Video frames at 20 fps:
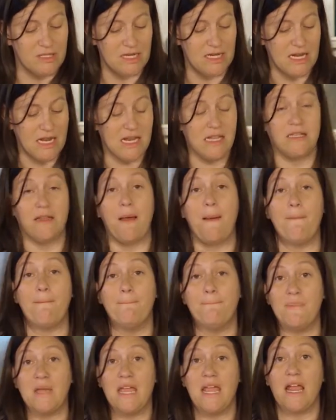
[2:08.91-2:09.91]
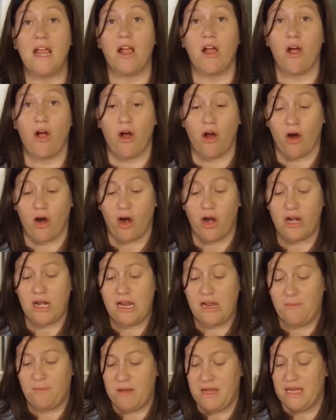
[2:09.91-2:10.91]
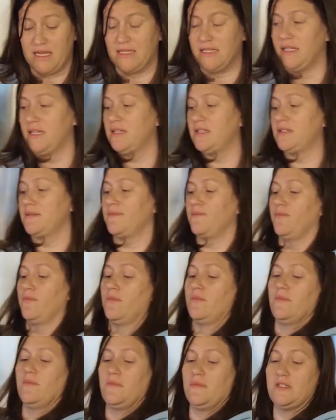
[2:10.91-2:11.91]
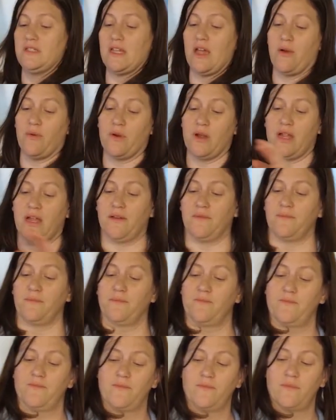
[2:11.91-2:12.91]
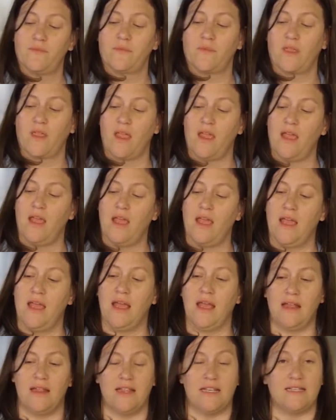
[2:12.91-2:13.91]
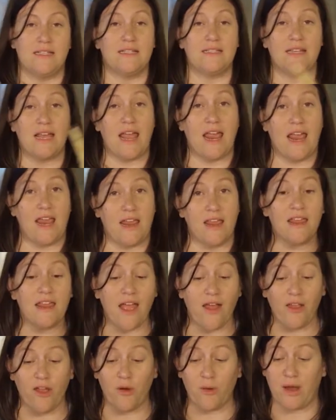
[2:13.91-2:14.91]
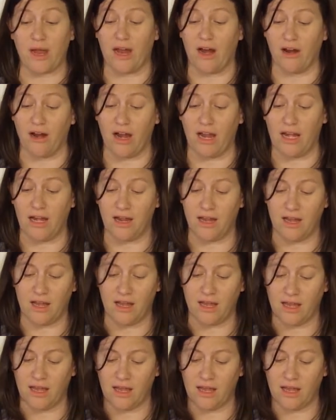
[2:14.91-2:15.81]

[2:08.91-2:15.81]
It needs big, hearty pieces. Celery in. This is a yellow carrot.